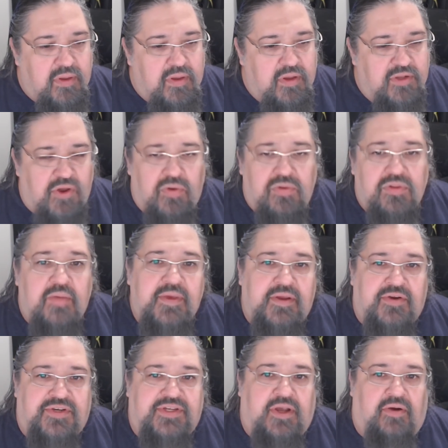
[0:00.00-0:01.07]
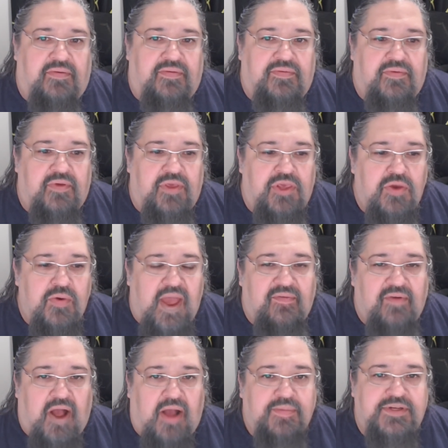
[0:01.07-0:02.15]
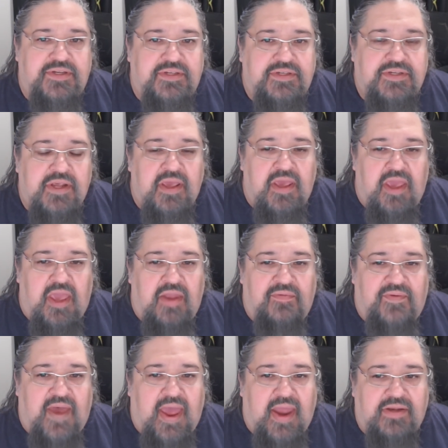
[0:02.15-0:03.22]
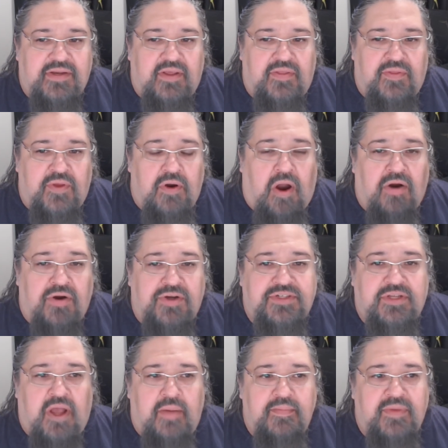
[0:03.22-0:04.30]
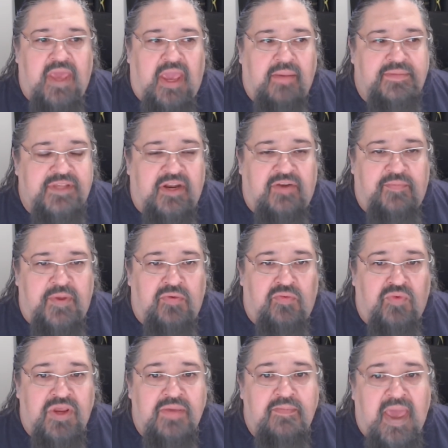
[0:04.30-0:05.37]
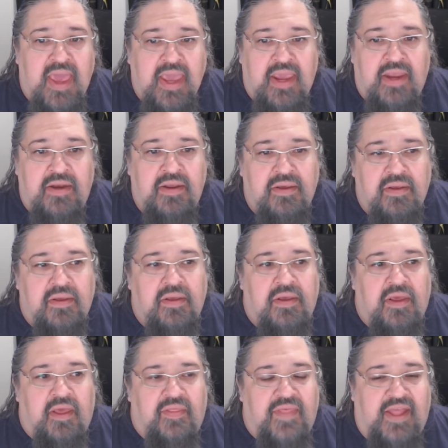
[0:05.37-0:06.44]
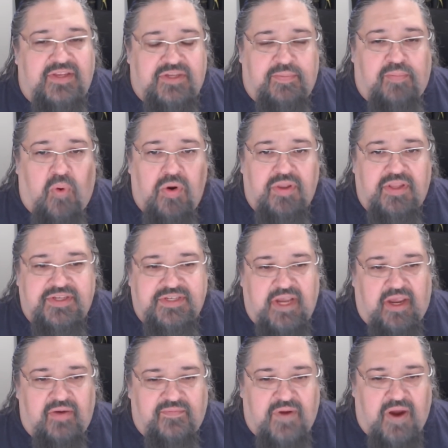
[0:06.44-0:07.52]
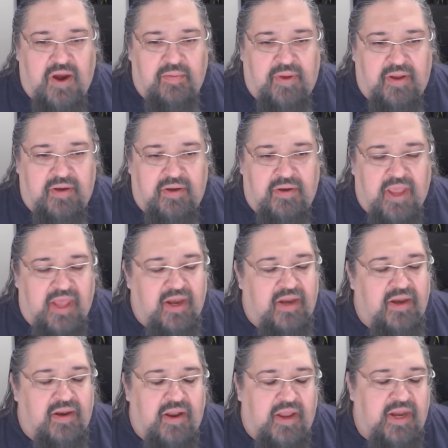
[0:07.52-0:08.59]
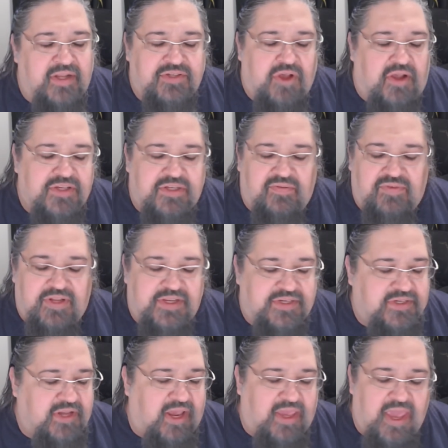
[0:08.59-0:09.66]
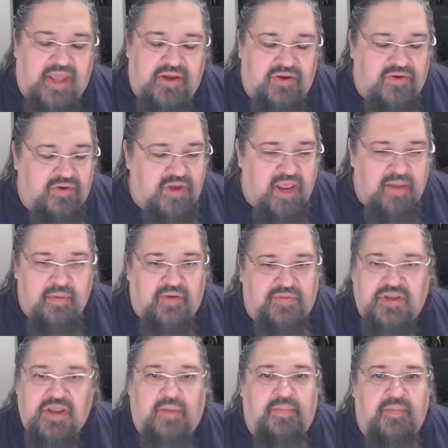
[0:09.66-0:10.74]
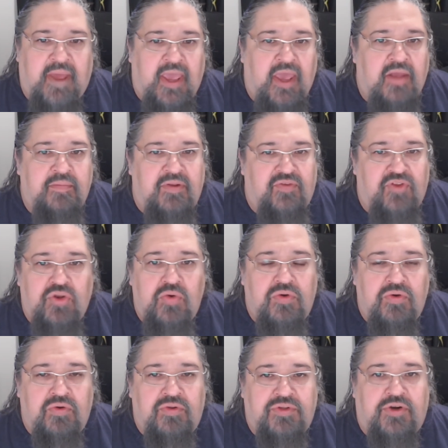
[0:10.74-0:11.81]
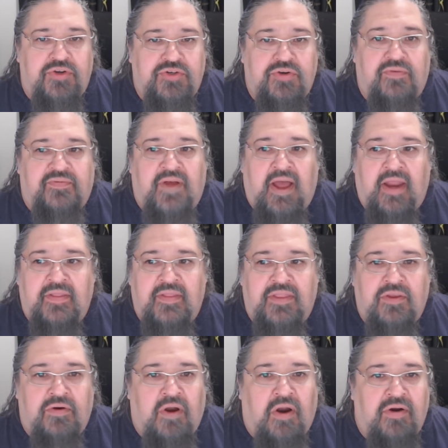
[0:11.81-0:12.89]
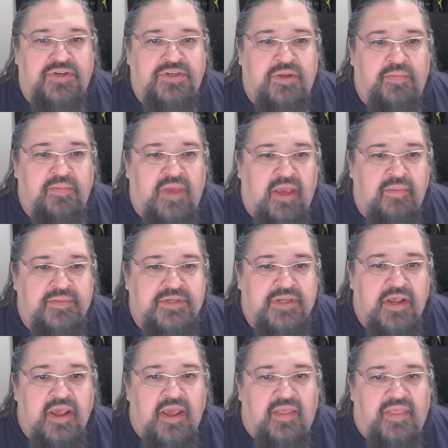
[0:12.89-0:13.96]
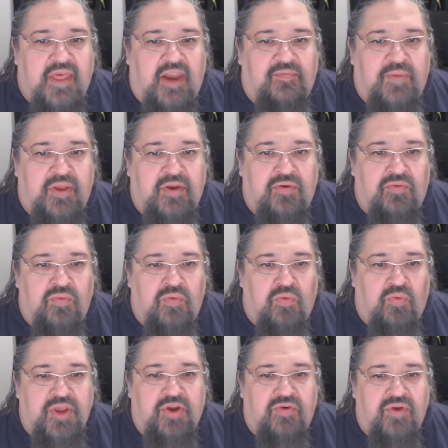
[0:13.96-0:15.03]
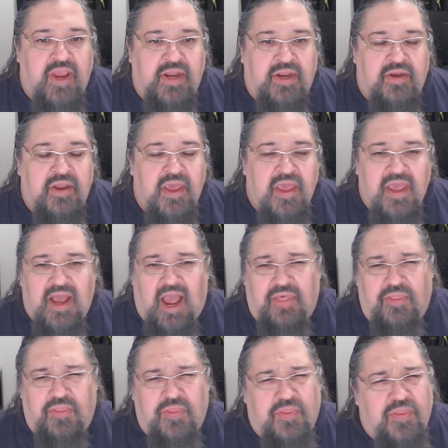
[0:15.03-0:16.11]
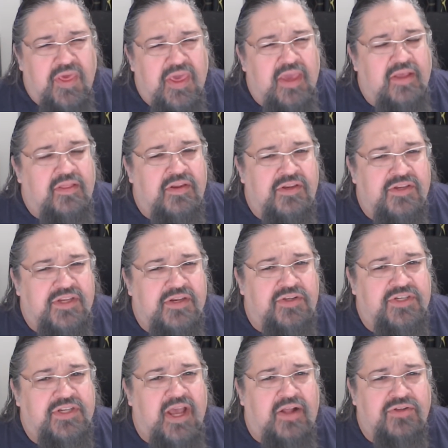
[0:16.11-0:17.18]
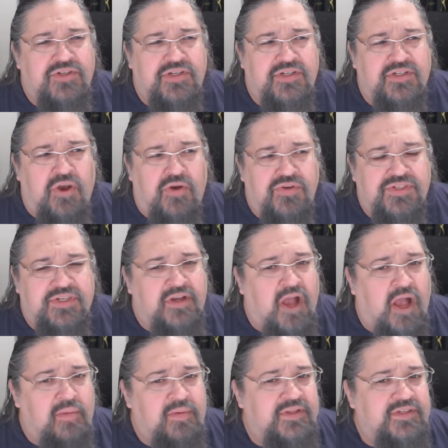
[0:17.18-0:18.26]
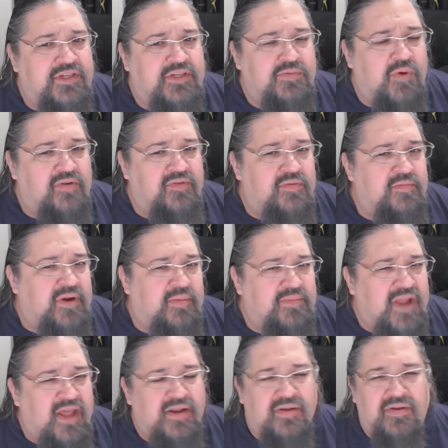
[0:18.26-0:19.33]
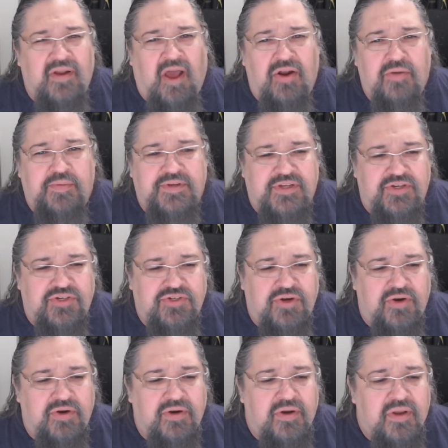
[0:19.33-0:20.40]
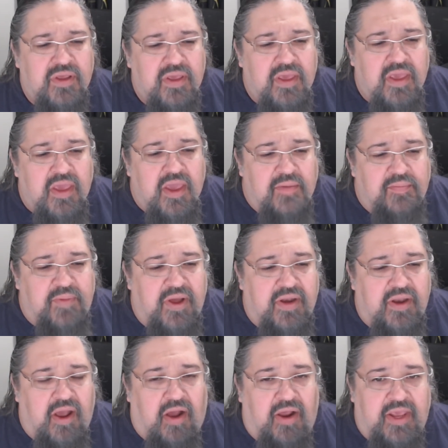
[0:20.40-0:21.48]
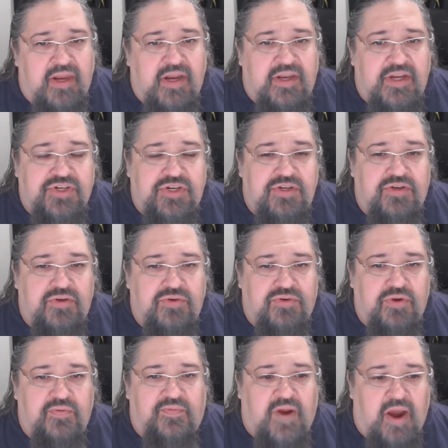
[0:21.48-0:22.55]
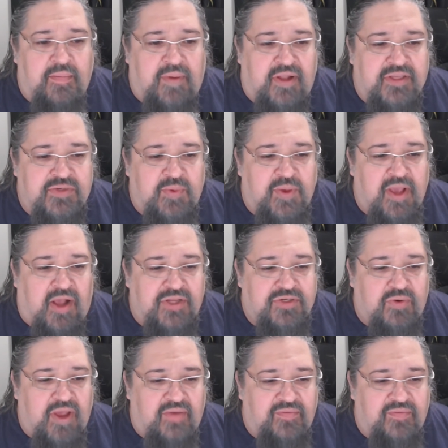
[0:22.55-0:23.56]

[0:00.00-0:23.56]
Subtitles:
Don't limit yourself. You have options. In fact, there are some games that have been remade that support the second fire button. And an exhaustive list I can't name off the top of my head, but if you do a Google search, you'll find that there are some games that have been recreated. I think the Nostalgia's Ghosts and Goblins is one of them, but I'm not 100% sure. But in addition to two fire buttons, we also have